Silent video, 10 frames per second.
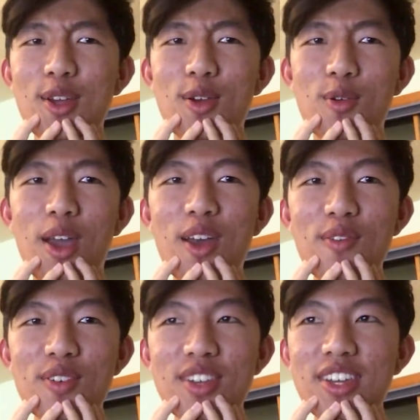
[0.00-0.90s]

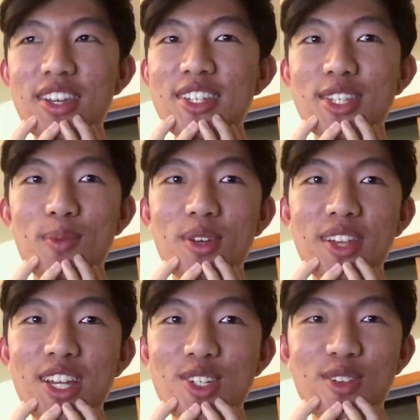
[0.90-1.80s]
gravity
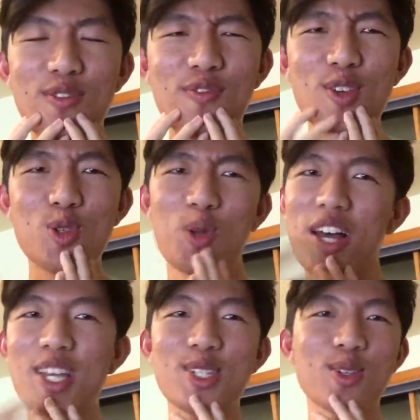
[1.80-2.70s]
simulation
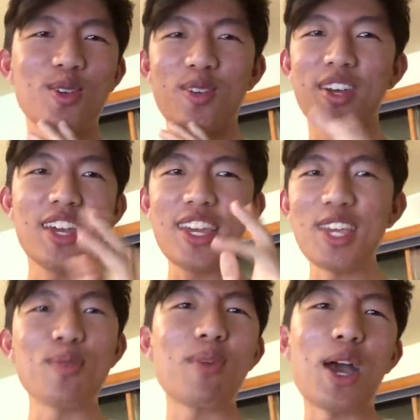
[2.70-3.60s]
visualizer
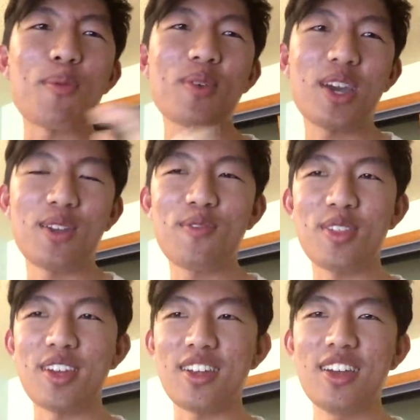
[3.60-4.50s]
heat map kind of
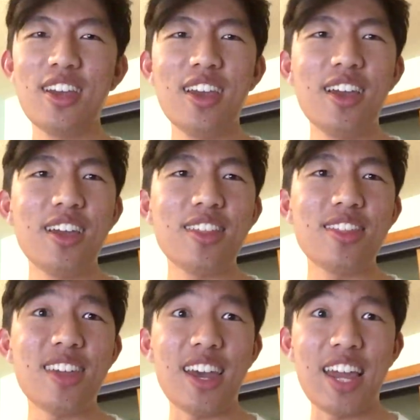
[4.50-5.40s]
thing
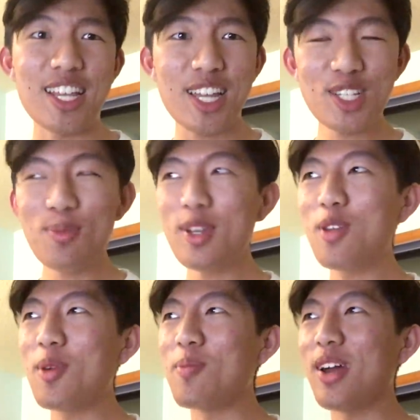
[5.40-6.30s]
that has actually been
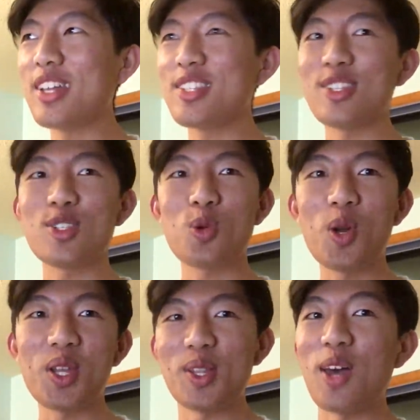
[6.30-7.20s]
on my mind since
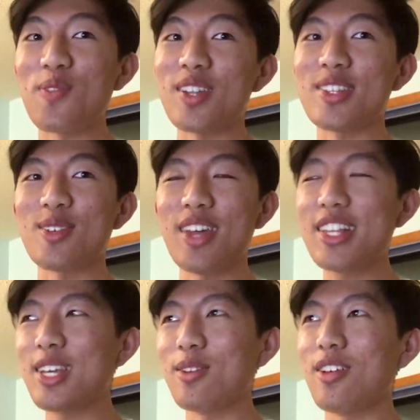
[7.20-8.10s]
2011, so
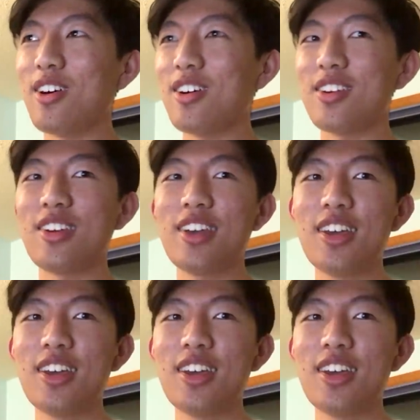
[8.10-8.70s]
that's how long